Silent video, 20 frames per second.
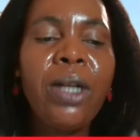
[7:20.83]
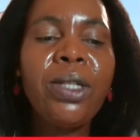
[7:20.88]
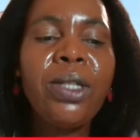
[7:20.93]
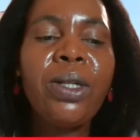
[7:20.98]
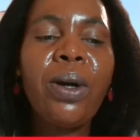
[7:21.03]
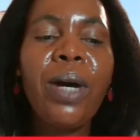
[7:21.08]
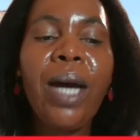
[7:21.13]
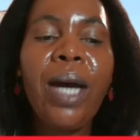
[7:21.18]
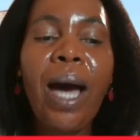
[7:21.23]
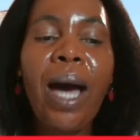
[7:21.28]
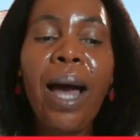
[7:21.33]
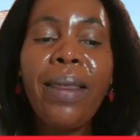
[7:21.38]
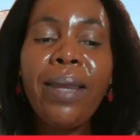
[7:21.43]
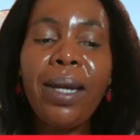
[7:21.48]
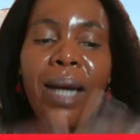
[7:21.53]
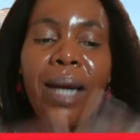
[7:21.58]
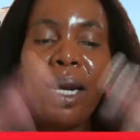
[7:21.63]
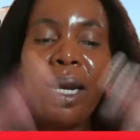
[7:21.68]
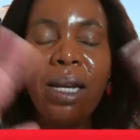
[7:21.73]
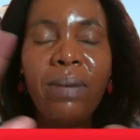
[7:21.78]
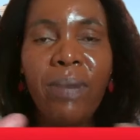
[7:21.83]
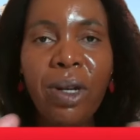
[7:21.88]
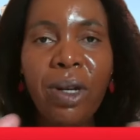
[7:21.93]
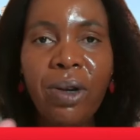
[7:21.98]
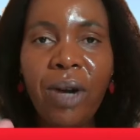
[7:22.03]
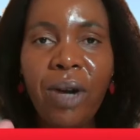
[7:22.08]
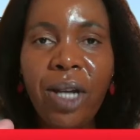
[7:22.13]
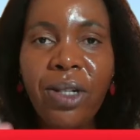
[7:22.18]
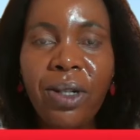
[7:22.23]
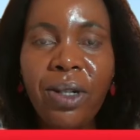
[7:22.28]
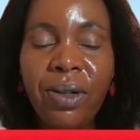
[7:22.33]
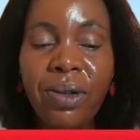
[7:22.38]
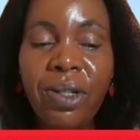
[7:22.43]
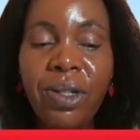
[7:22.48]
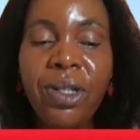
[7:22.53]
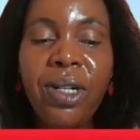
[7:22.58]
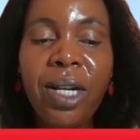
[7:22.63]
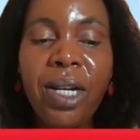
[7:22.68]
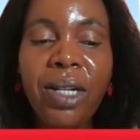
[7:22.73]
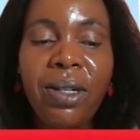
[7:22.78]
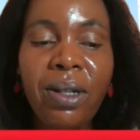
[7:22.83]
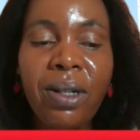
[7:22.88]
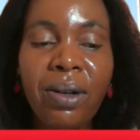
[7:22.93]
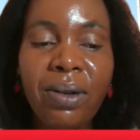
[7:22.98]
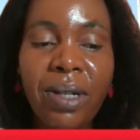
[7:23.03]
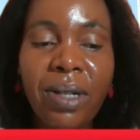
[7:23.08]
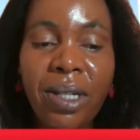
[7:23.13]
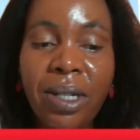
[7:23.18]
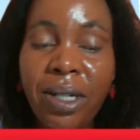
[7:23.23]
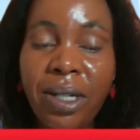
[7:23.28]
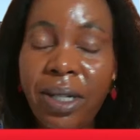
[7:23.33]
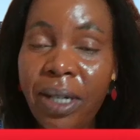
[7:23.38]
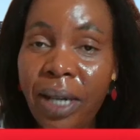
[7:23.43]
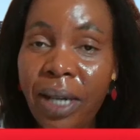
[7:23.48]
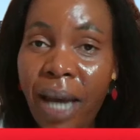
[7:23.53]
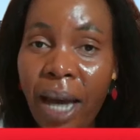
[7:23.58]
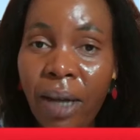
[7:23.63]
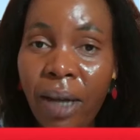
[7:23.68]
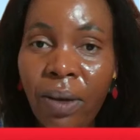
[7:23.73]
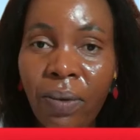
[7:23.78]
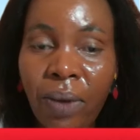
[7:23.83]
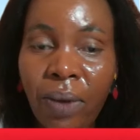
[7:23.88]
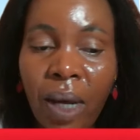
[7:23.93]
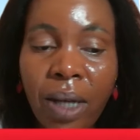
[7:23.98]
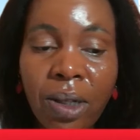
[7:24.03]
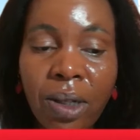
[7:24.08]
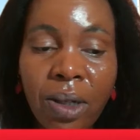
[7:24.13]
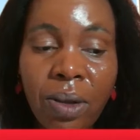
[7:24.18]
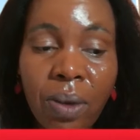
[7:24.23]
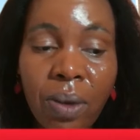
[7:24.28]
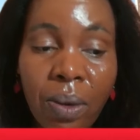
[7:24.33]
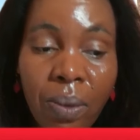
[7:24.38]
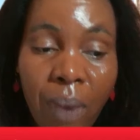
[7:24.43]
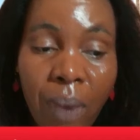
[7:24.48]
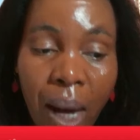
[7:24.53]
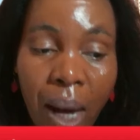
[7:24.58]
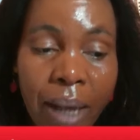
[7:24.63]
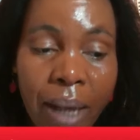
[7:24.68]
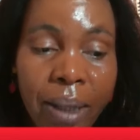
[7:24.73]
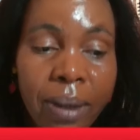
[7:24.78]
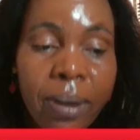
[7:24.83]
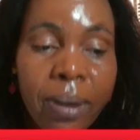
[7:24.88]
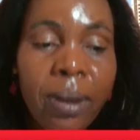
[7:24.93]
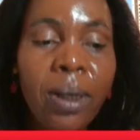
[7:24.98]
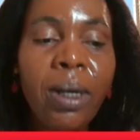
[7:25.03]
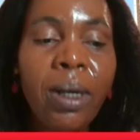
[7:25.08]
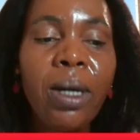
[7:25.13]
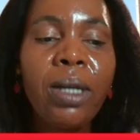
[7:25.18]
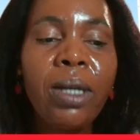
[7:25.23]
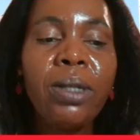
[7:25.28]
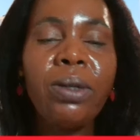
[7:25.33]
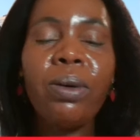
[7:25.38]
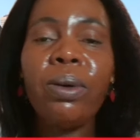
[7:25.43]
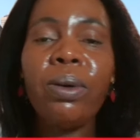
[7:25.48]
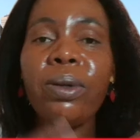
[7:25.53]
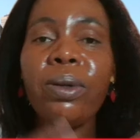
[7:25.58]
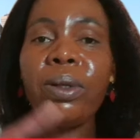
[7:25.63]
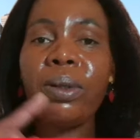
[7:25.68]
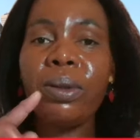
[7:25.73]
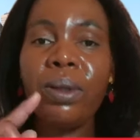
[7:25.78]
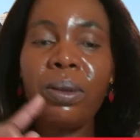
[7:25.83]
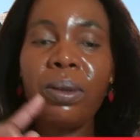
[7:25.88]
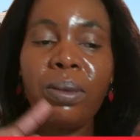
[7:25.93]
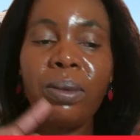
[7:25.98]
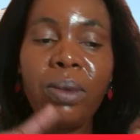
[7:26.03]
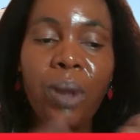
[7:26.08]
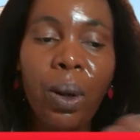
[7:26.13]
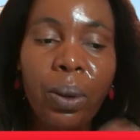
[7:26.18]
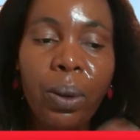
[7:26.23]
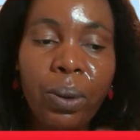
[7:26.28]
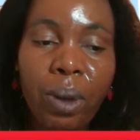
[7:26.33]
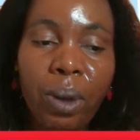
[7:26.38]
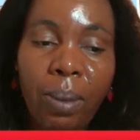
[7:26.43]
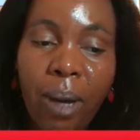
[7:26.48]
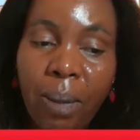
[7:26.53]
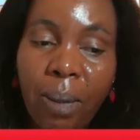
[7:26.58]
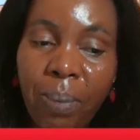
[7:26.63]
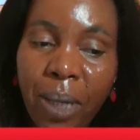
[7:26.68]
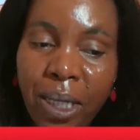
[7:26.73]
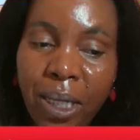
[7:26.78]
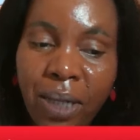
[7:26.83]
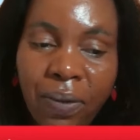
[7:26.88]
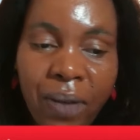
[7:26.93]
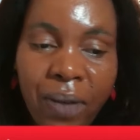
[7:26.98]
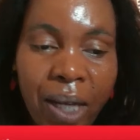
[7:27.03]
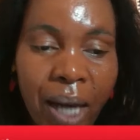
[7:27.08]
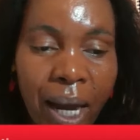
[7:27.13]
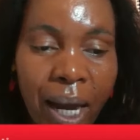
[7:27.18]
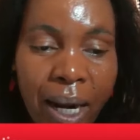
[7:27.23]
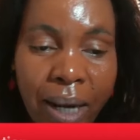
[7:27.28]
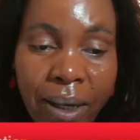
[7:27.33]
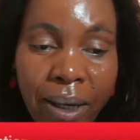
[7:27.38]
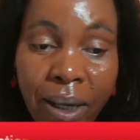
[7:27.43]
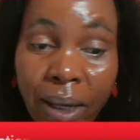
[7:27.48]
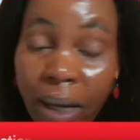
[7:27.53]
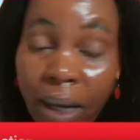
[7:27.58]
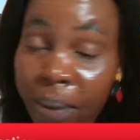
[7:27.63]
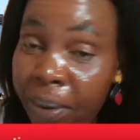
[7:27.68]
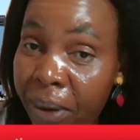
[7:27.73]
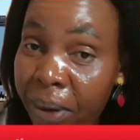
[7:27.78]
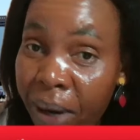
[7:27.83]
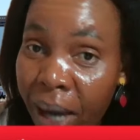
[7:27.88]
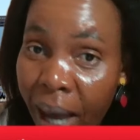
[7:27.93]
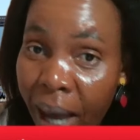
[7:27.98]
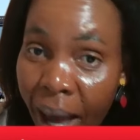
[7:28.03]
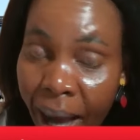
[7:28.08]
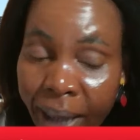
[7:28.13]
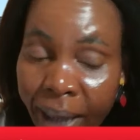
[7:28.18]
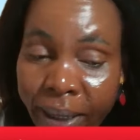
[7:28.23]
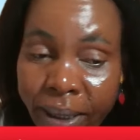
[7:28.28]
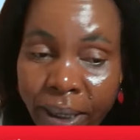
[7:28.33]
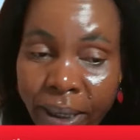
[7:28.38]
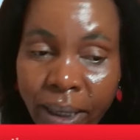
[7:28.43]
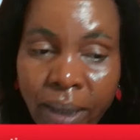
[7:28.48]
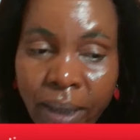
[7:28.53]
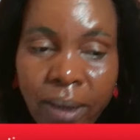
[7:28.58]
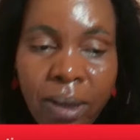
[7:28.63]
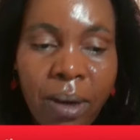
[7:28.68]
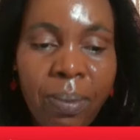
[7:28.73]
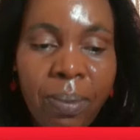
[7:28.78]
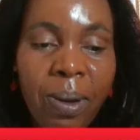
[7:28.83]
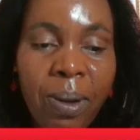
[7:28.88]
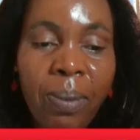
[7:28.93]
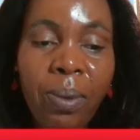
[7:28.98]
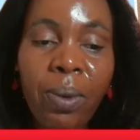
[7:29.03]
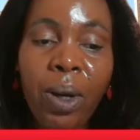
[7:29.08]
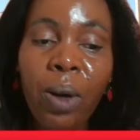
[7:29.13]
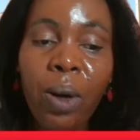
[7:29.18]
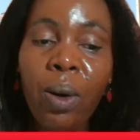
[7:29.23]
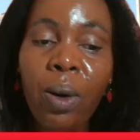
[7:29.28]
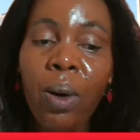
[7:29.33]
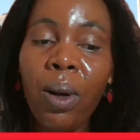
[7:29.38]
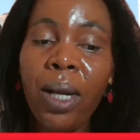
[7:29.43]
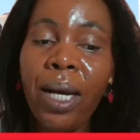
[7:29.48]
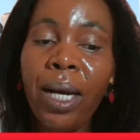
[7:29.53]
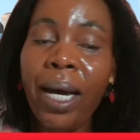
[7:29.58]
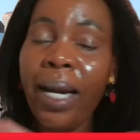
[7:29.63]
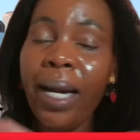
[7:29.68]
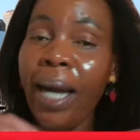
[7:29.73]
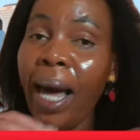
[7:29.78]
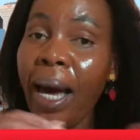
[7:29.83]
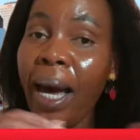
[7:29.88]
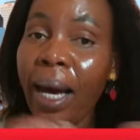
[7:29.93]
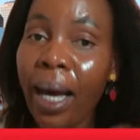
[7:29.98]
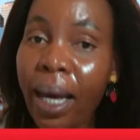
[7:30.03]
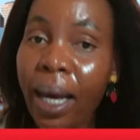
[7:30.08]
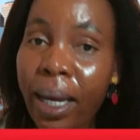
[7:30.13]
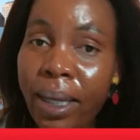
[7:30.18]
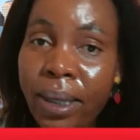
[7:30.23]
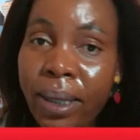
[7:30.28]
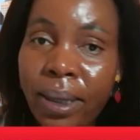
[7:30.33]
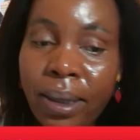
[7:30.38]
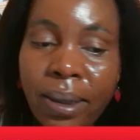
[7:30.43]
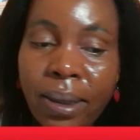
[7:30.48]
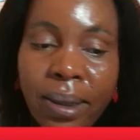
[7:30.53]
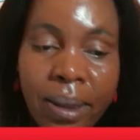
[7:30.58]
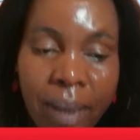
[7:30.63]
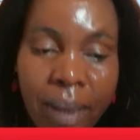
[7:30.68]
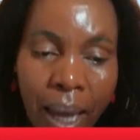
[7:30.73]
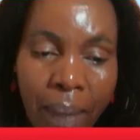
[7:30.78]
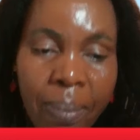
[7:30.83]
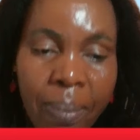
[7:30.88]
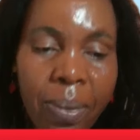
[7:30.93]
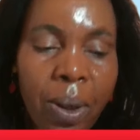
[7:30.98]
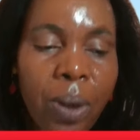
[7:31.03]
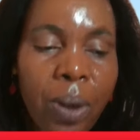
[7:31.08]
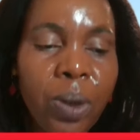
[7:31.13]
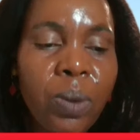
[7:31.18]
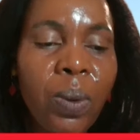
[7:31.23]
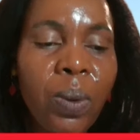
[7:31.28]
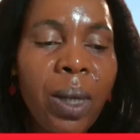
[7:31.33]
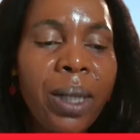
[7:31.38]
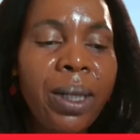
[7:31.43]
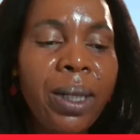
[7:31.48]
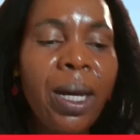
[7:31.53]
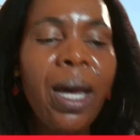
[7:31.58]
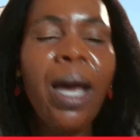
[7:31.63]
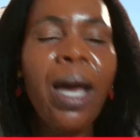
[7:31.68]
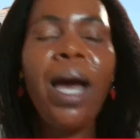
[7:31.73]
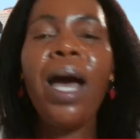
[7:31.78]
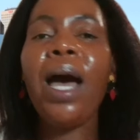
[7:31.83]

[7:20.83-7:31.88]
So under that Immigration Restriction Act of 1901, so I told you about Pacific Islander Labourer Act. So people were called Kanakas. Yep, those one.